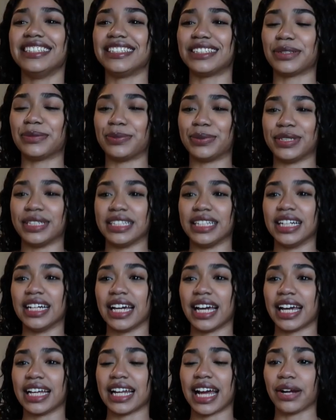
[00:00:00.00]
It's so pretty.
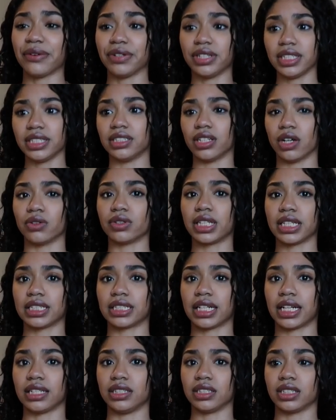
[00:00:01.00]
And I really don't think
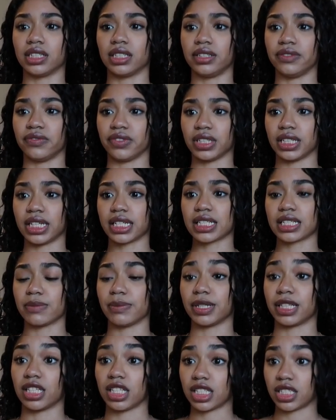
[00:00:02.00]
that I look good in V-necks,
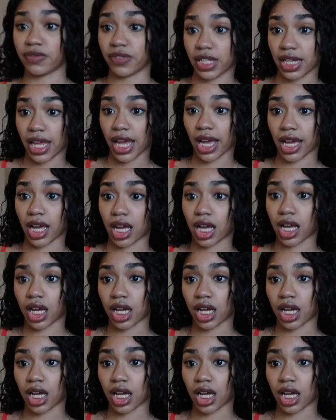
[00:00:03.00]
but this V-neck,